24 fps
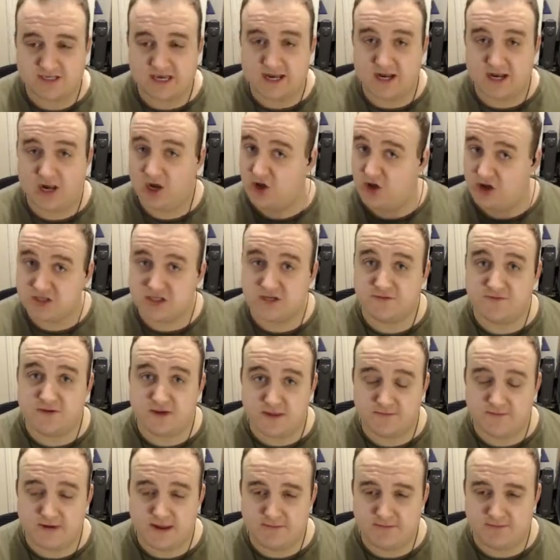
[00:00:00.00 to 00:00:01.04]
and a lot of
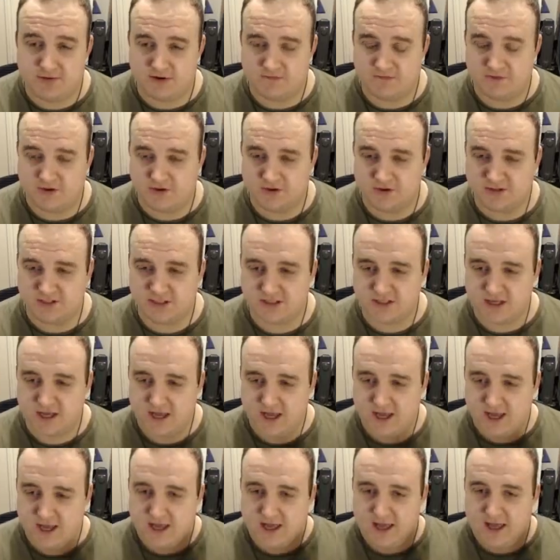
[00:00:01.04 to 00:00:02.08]
other people have noticed.
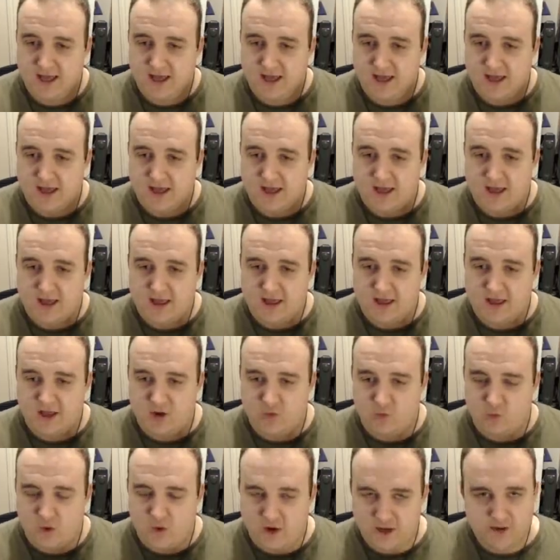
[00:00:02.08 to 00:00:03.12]

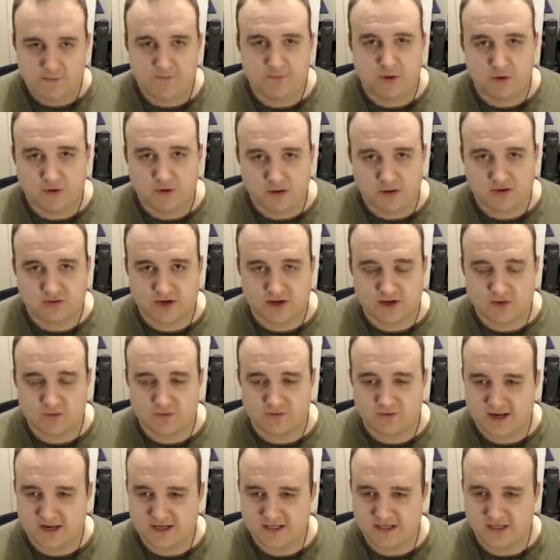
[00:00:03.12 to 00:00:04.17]
When you pull the trigger with
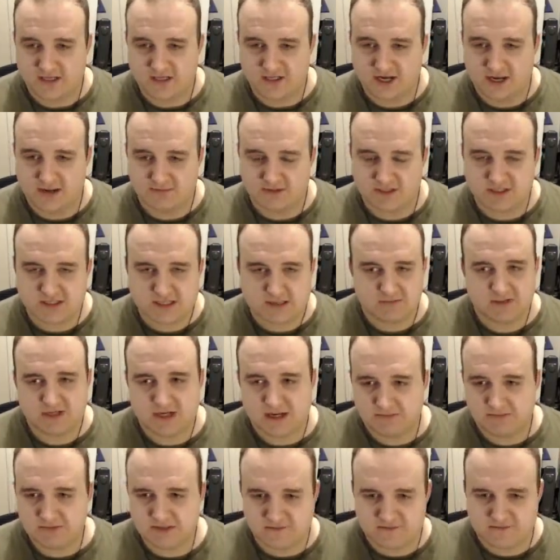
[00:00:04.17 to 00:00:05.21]
an ATGM,
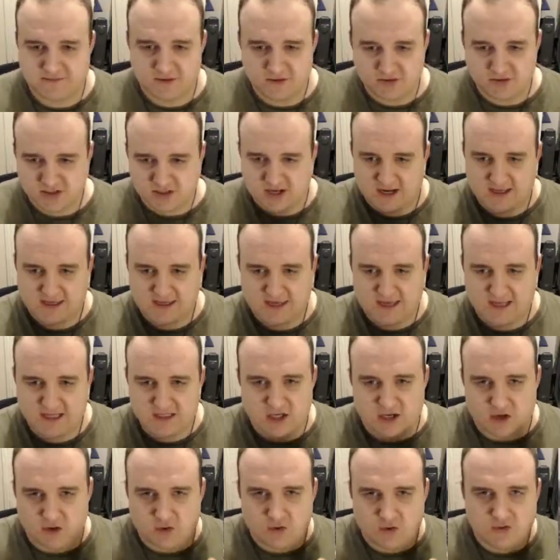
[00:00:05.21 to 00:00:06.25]
sometimes it feels like it's
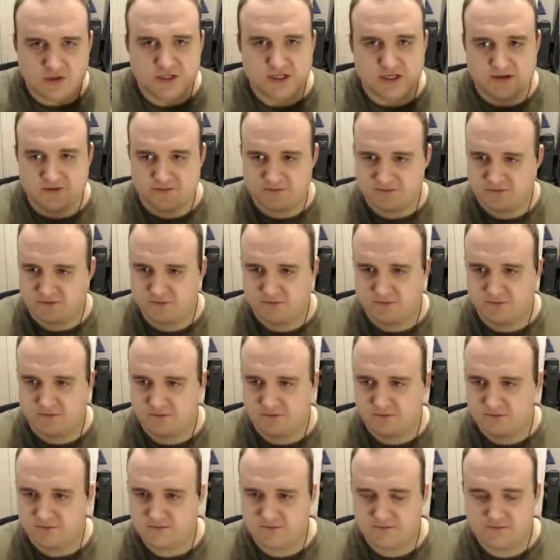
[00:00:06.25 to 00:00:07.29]
launching
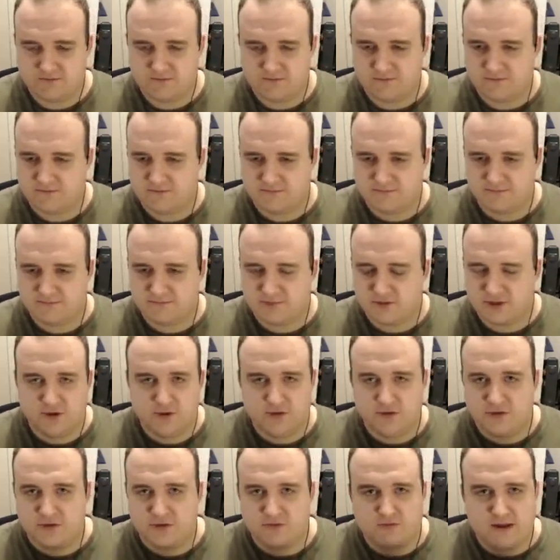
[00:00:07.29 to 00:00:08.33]
from
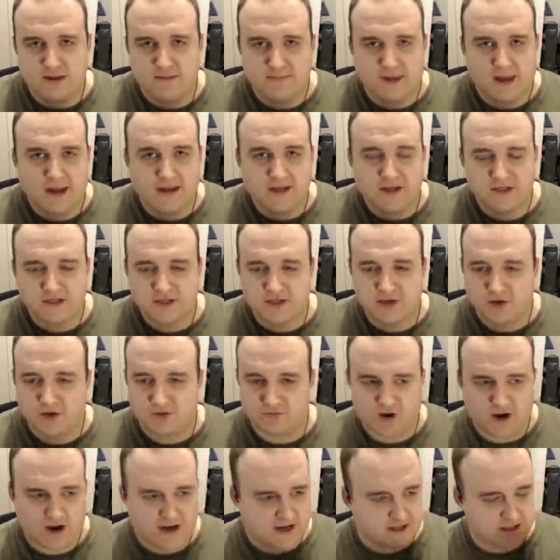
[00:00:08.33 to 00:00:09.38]
2-3 meters to your
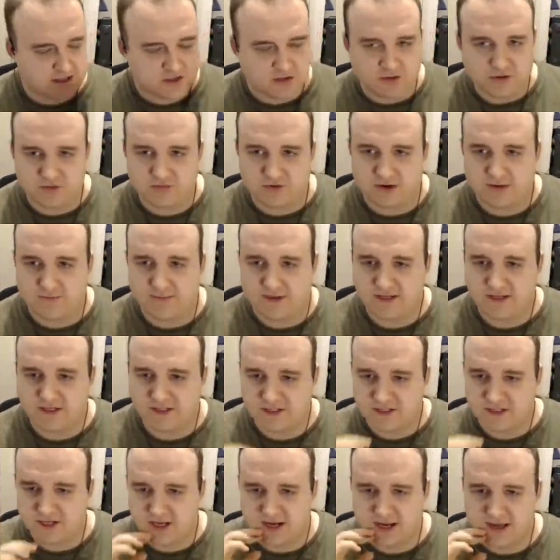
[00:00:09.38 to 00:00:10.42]
right, 2-3 meters
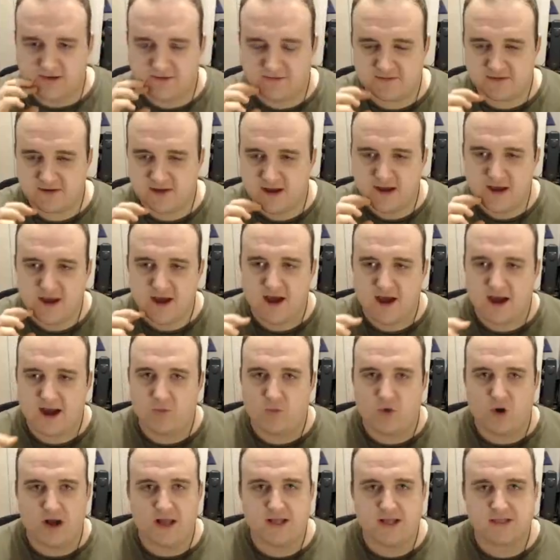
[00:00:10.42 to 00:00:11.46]
to your left.
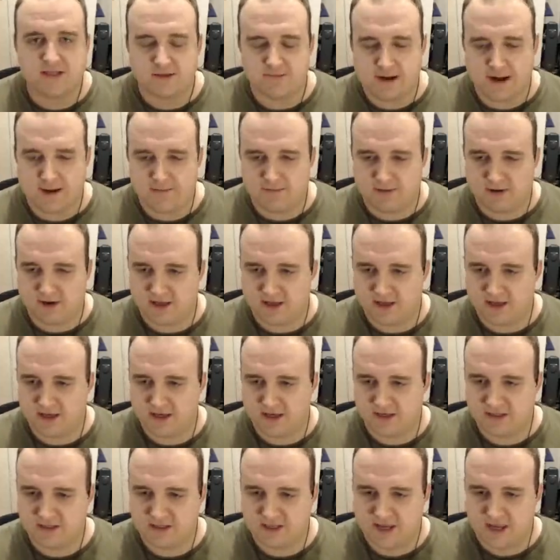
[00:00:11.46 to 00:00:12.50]
And what ends up happening
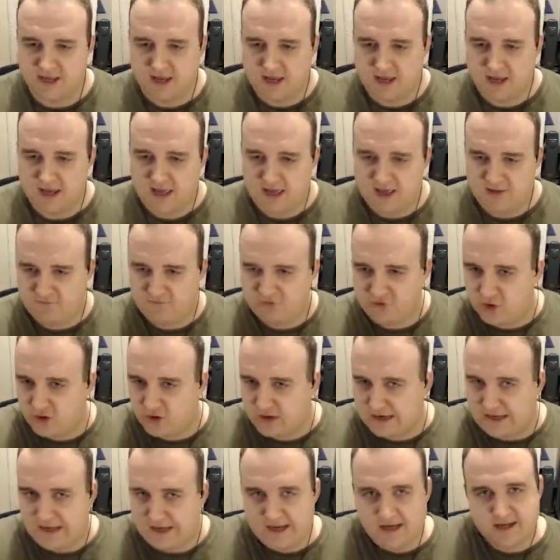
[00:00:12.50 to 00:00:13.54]
is, if you're
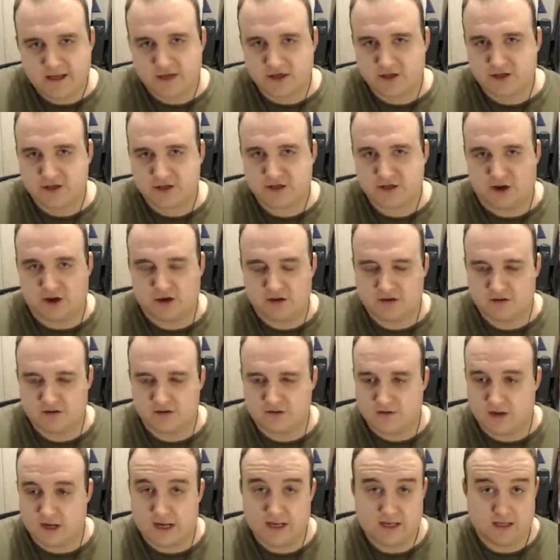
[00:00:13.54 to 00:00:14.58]
leading a shot,
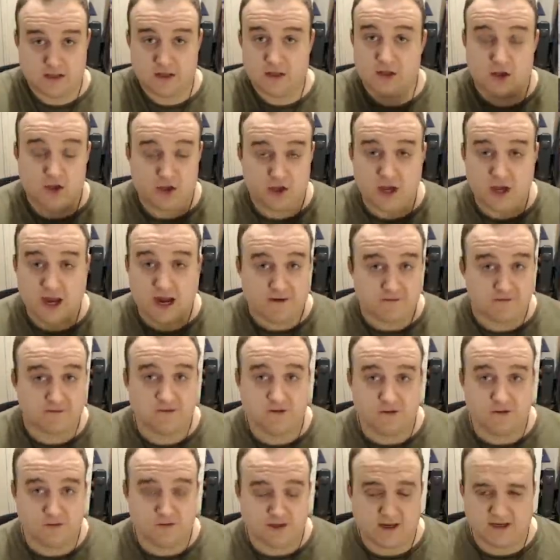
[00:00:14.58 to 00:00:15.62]
and you have
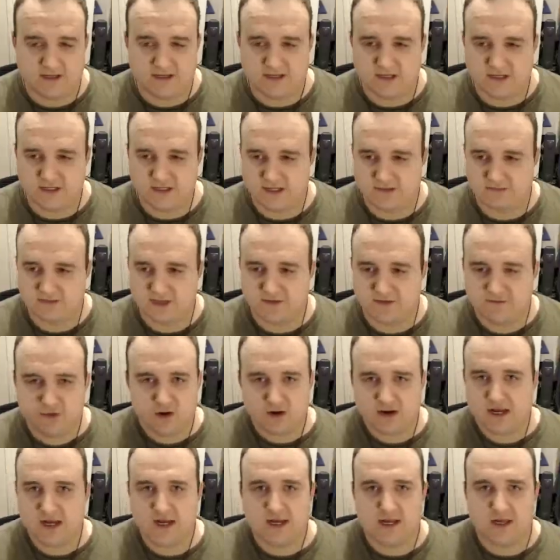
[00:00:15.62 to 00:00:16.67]
to with ATGMs, if you're
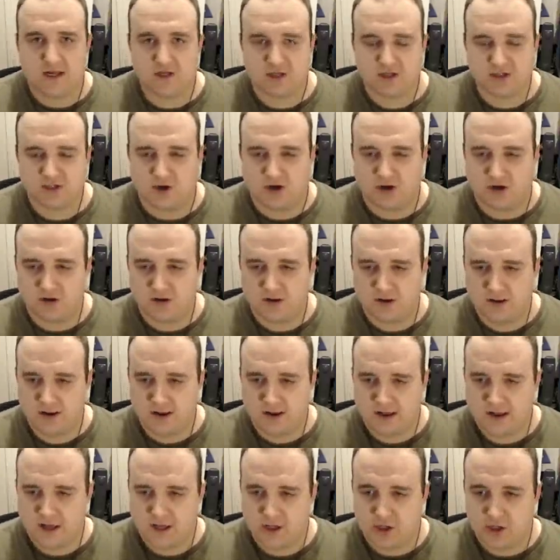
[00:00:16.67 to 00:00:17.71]
leading a shot,
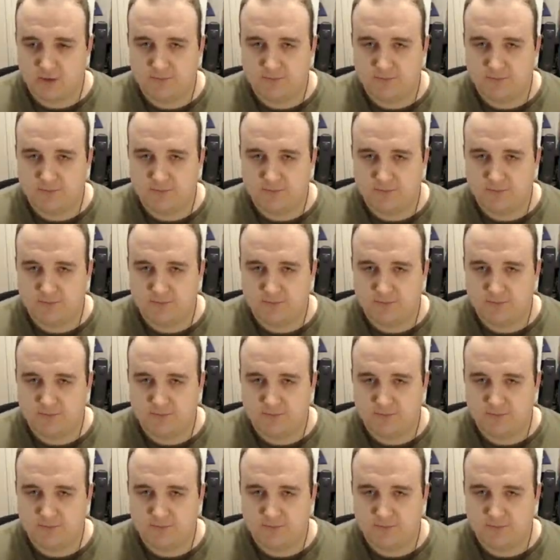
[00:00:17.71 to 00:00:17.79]
you